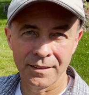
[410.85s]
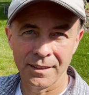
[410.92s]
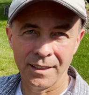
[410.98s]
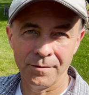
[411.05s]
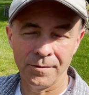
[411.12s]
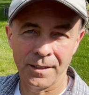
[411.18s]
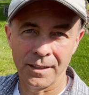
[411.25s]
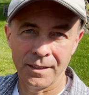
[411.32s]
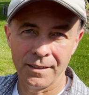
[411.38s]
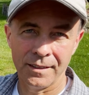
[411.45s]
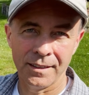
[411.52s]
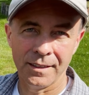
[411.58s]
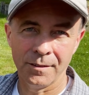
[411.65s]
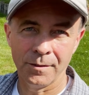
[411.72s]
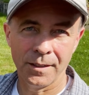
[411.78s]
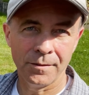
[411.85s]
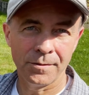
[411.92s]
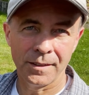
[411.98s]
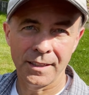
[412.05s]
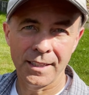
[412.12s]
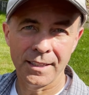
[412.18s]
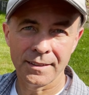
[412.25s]
I figured, you know, if
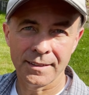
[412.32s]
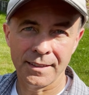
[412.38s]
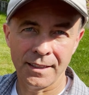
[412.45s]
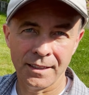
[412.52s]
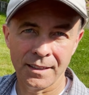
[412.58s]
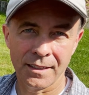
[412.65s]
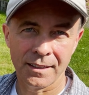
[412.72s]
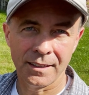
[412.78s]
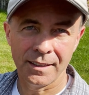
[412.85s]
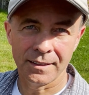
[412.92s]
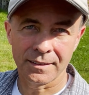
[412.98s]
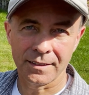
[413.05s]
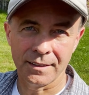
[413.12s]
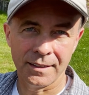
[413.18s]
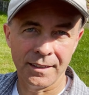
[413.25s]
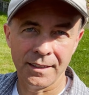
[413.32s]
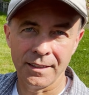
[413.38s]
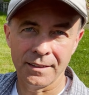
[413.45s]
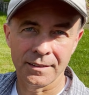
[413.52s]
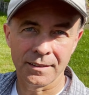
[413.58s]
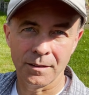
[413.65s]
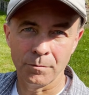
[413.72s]
it hits here, it's gonna
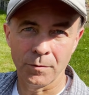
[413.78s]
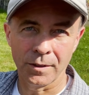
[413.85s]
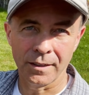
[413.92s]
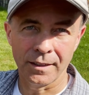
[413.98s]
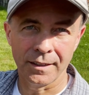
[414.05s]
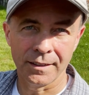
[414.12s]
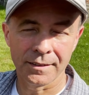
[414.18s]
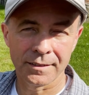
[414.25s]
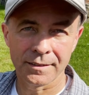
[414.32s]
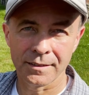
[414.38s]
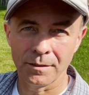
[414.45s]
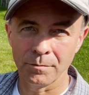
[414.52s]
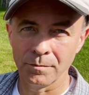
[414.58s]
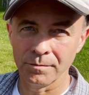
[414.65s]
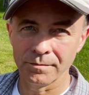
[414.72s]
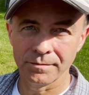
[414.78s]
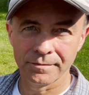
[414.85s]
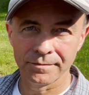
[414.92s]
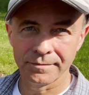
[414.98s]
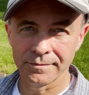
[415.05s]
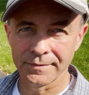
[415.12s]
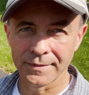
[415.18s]
hit somewhere else some
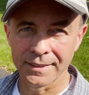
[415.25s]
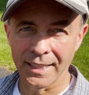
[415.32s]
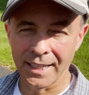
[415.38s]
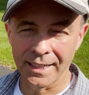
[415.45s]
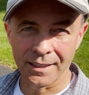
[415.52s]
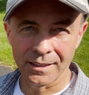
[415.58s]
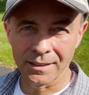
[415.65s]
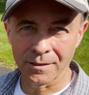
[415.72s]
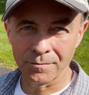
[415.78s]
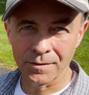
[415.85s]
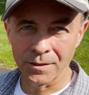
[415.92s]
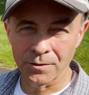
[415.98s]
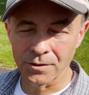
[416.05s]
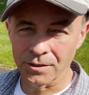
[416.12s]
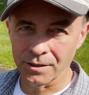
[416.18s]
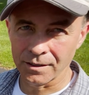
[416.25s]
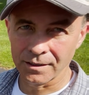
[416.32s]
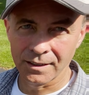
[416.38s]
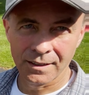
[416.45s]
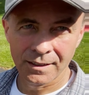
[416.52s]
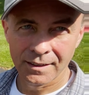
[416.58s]
day in the future.